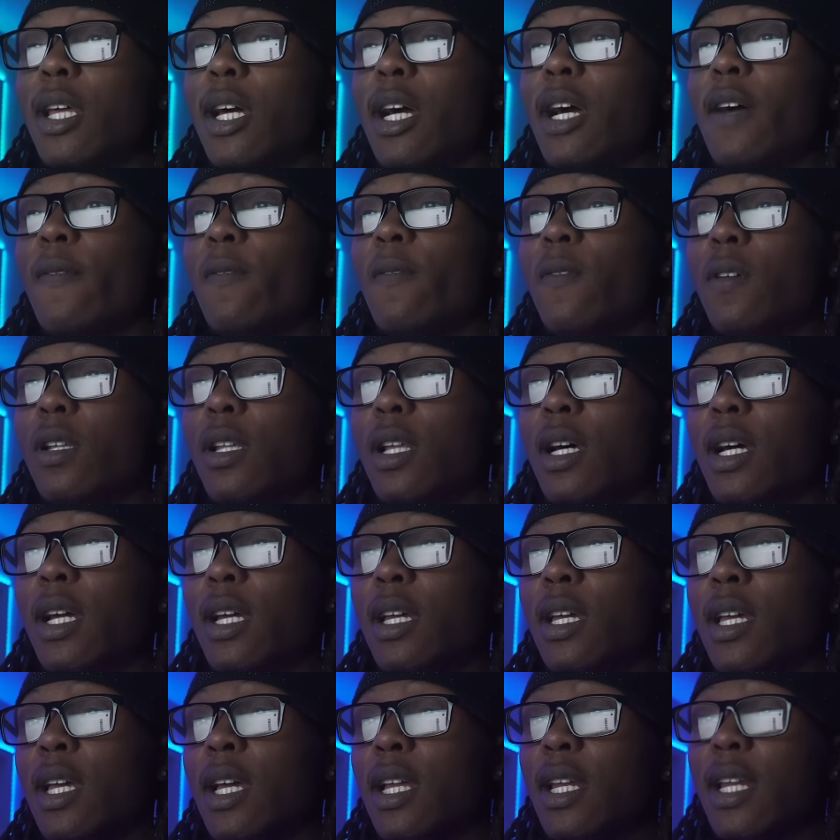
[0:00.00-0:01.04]
Like, I feel
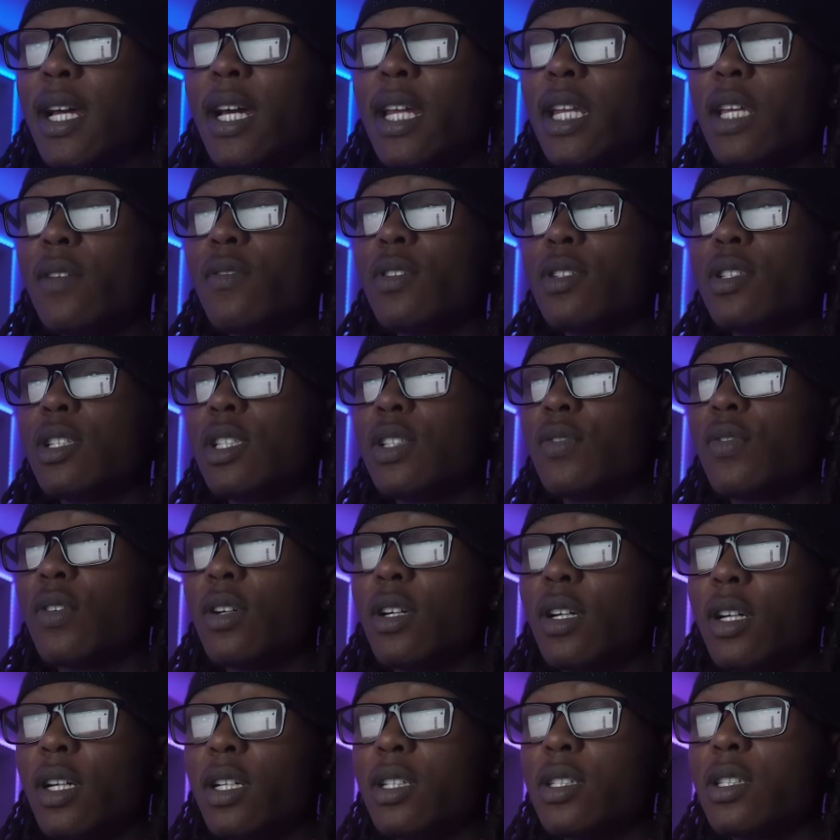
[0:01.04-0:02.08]
like, not even just
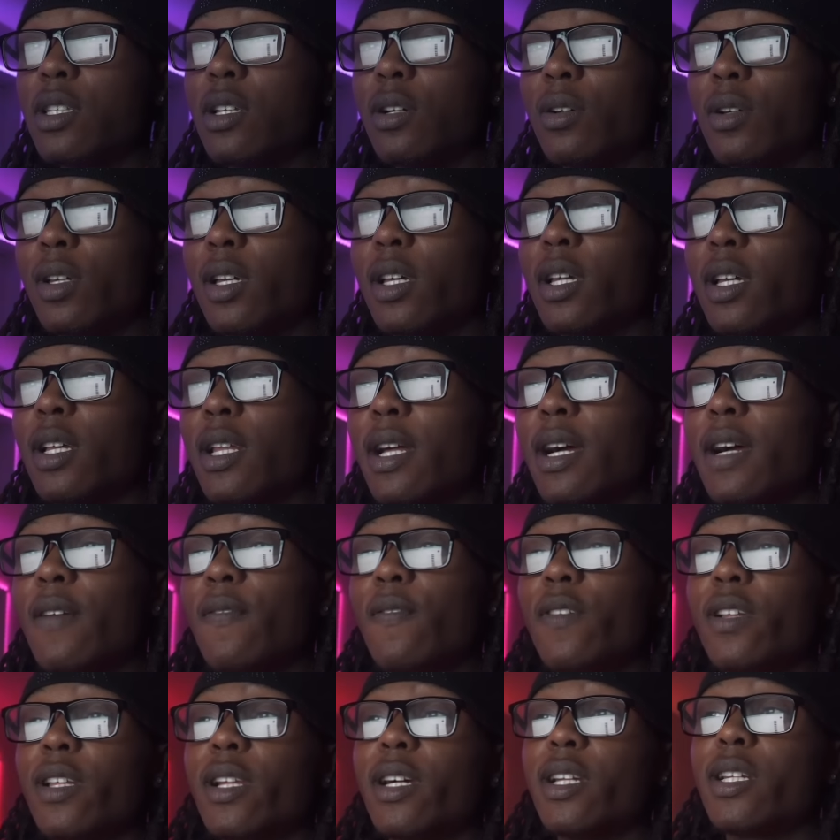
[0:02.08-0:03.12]
for us, though, gang. Like,
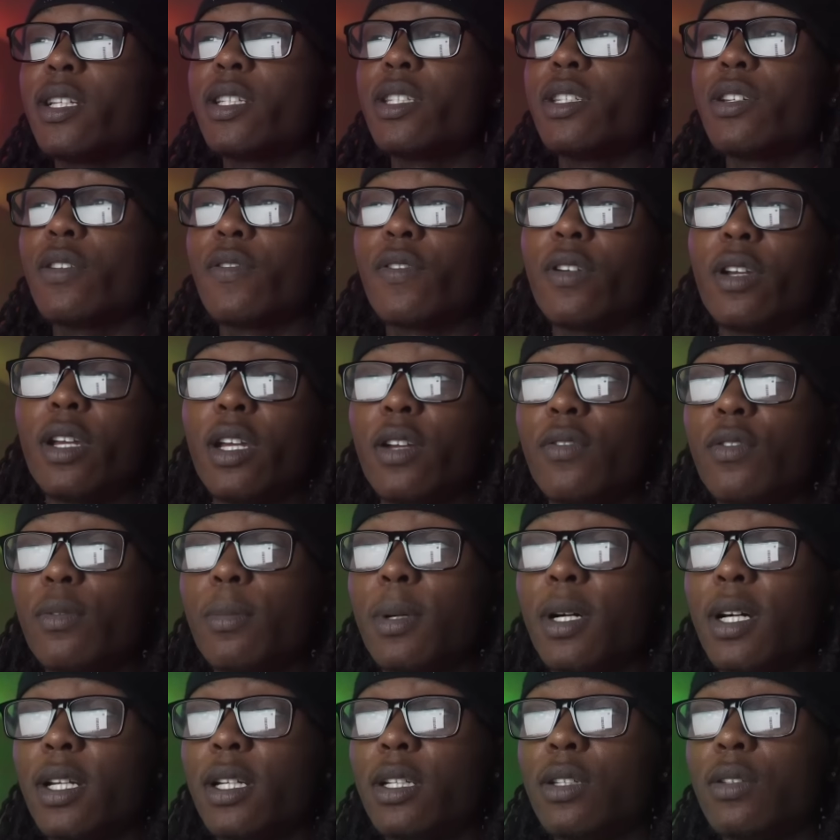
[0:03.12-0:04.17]
I feel like this year for
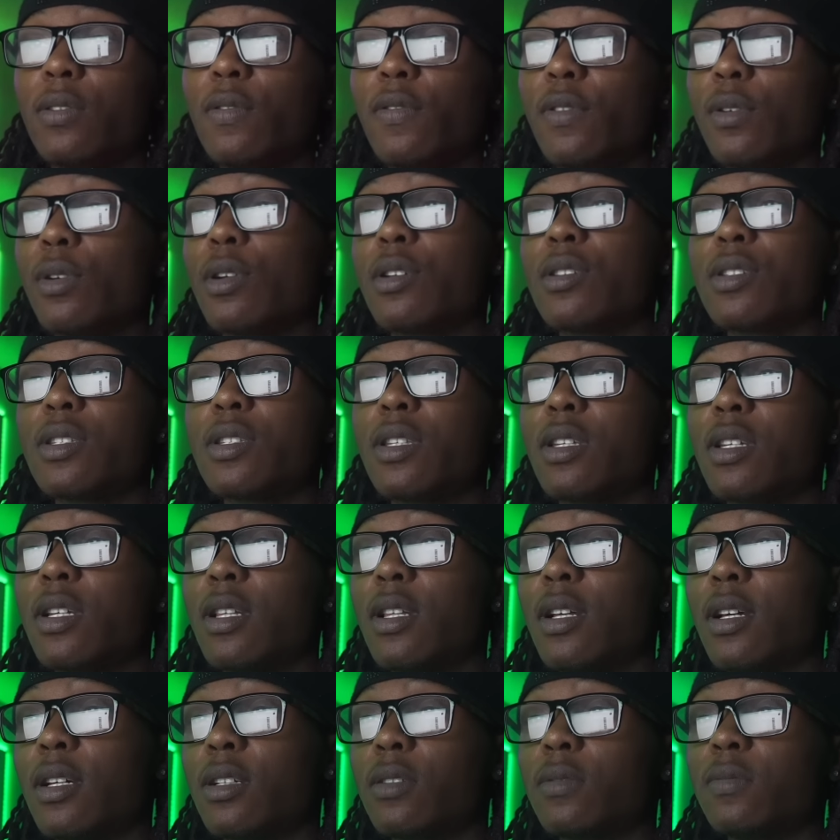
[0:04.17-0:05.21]
everybody. You feel what I'm
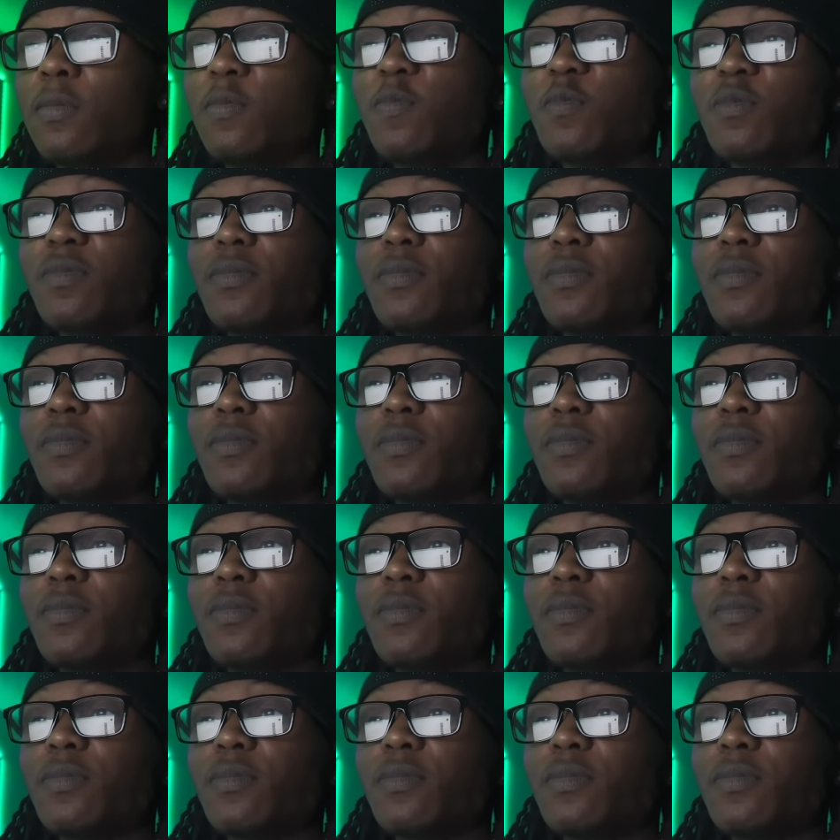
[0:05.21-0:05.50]
saying? Like,